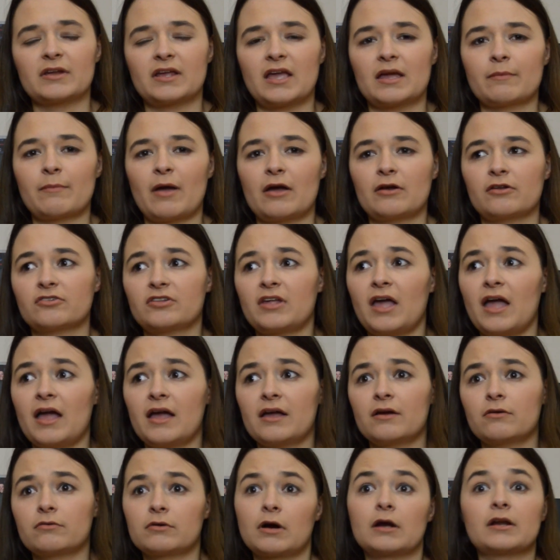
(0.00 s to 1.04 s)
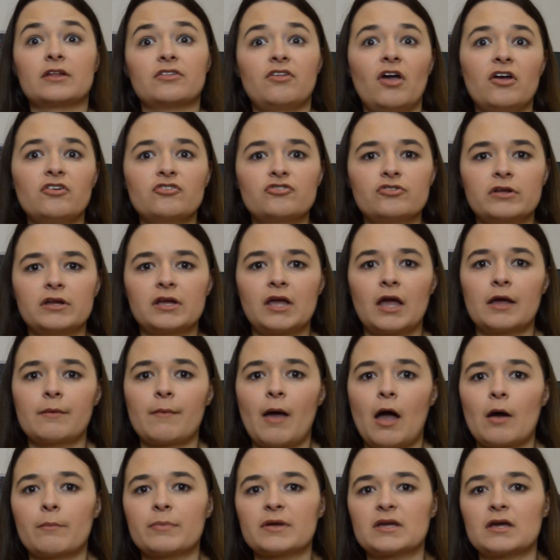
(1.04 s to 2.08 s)
came out as gay or unintentionally came
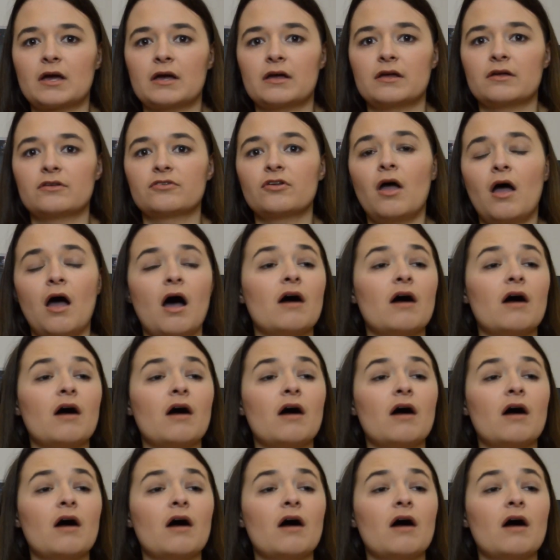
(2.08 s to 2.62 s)
out because